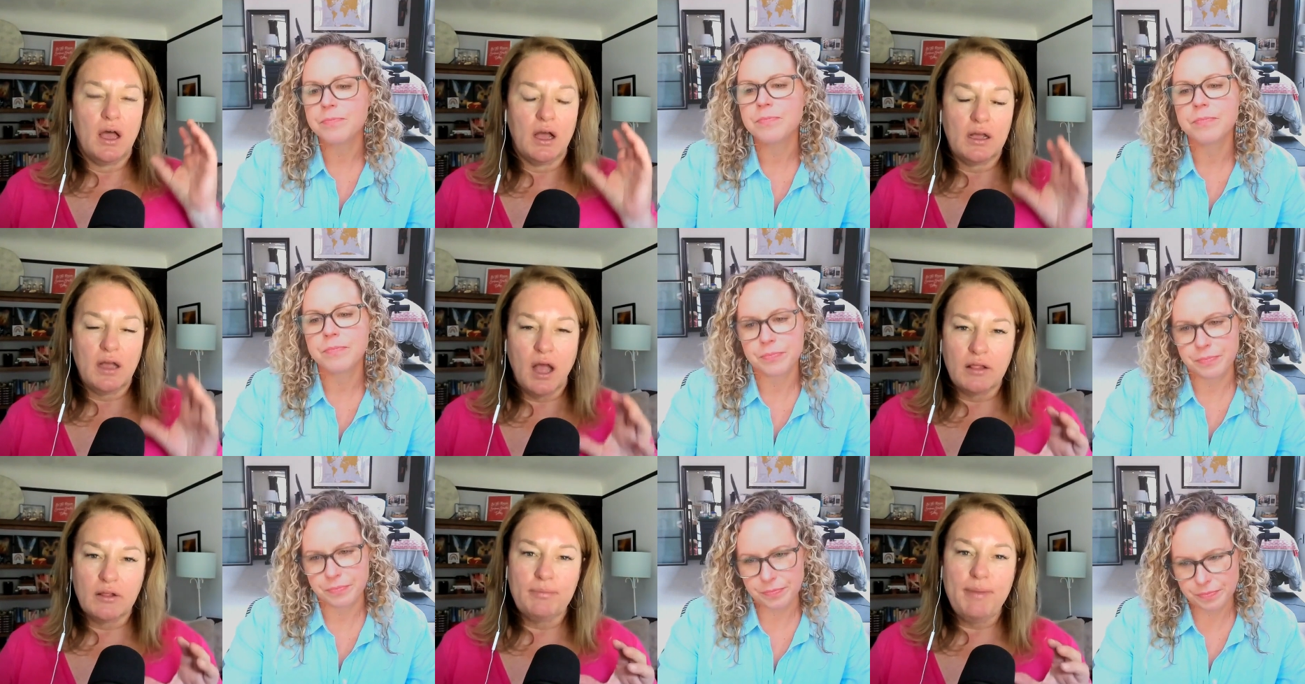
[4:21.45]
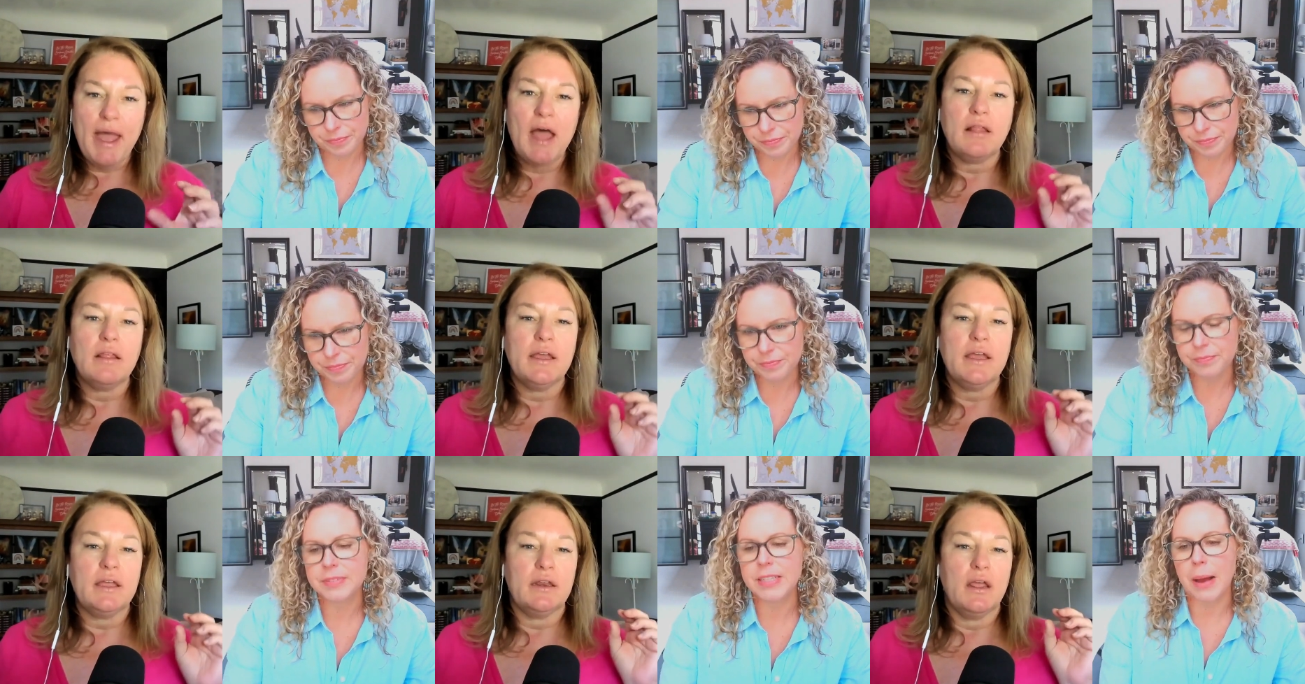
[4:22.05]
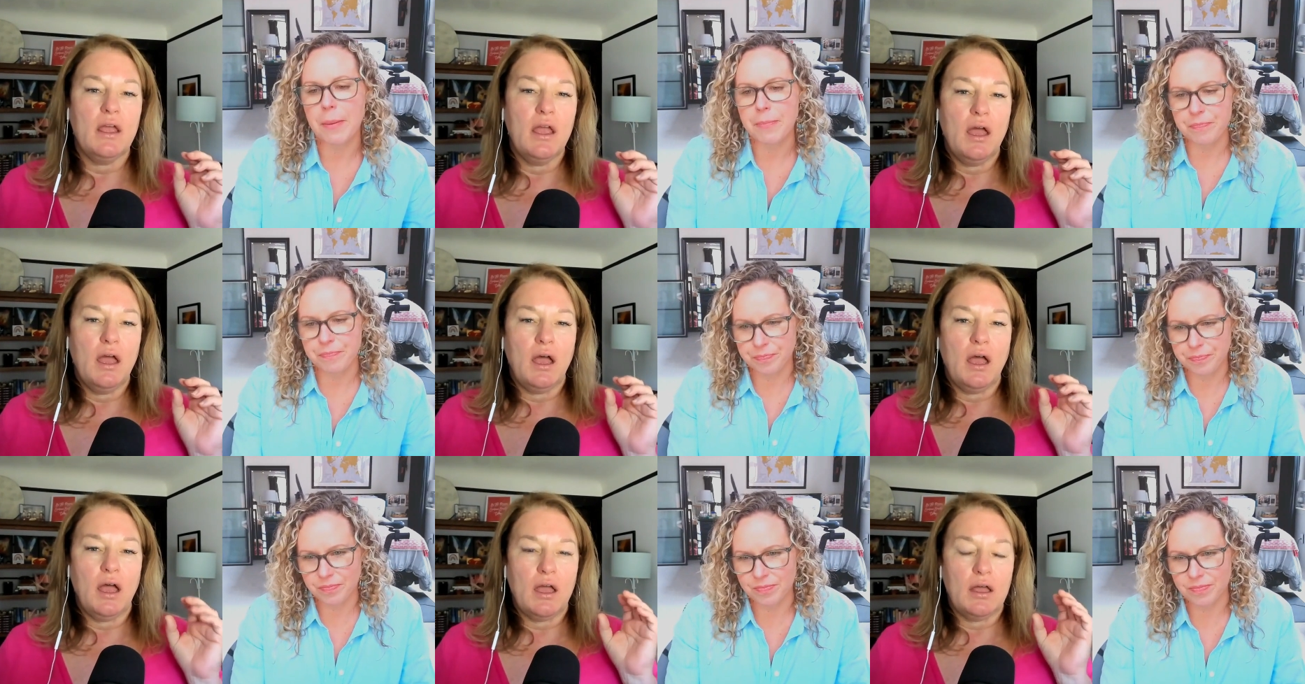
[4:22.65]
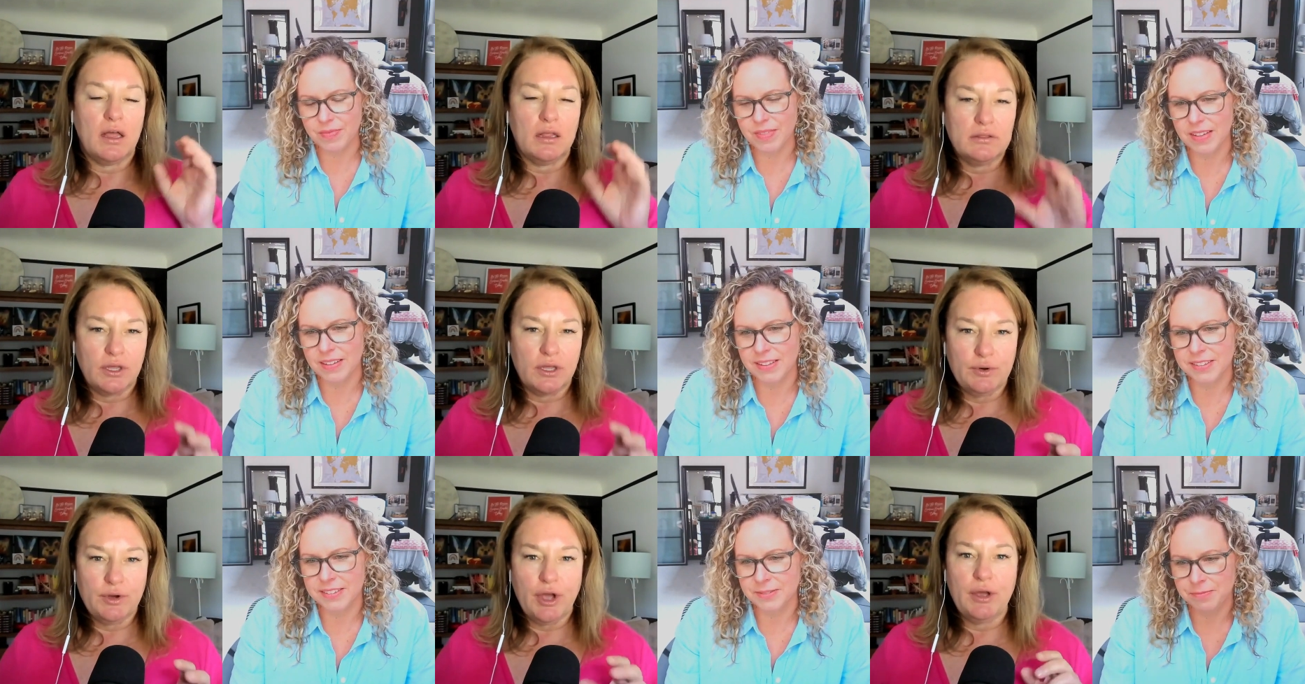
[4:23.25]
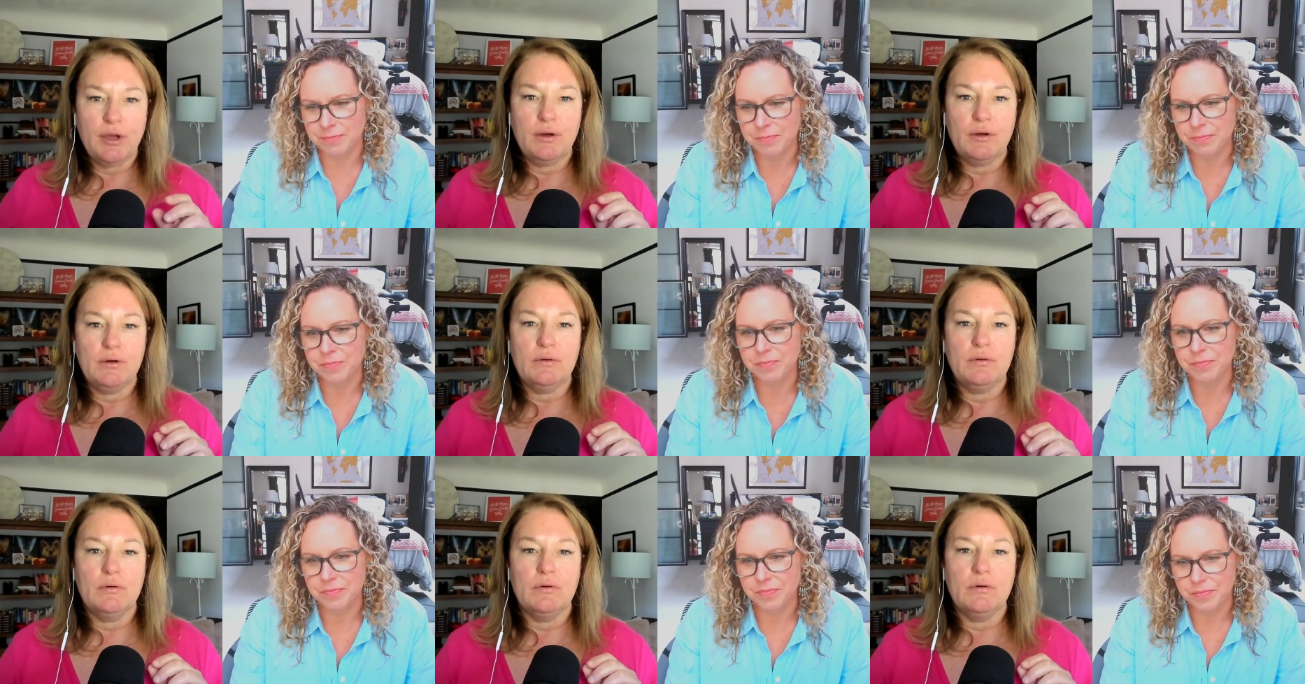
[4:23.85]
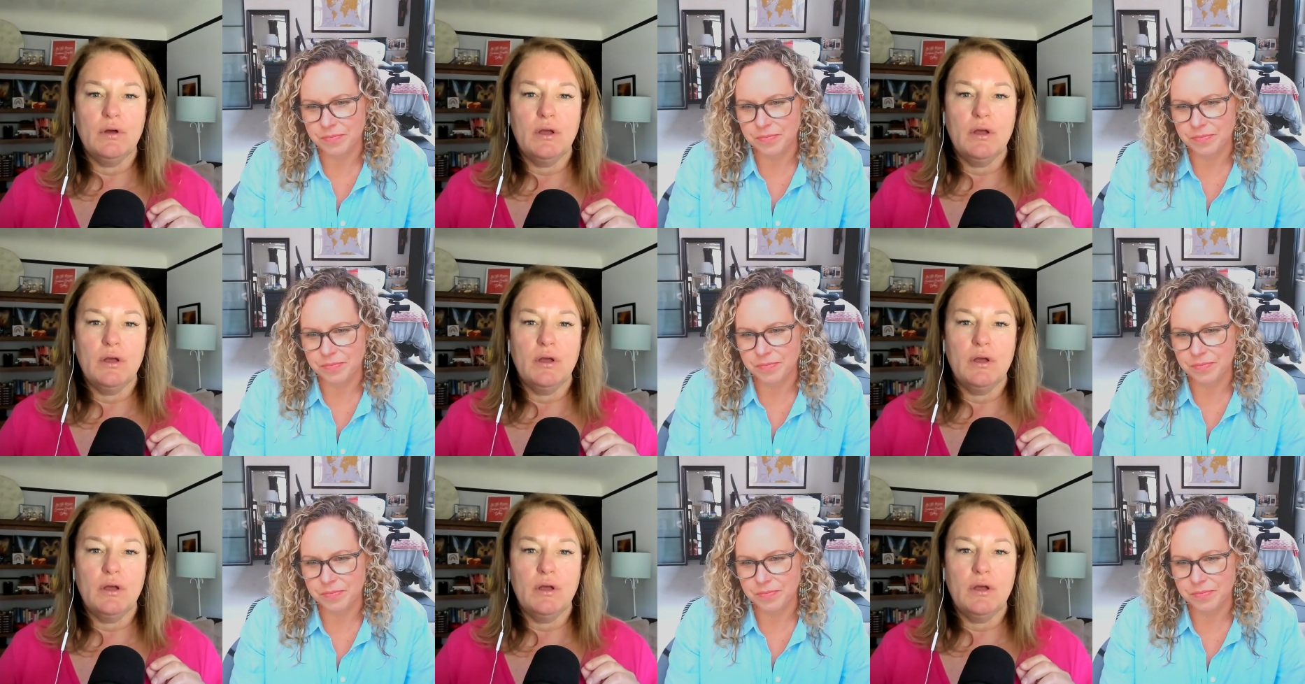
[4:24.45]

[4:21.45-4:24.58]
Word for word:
Speaker 1: a color palette, yeah. Uh, a logo.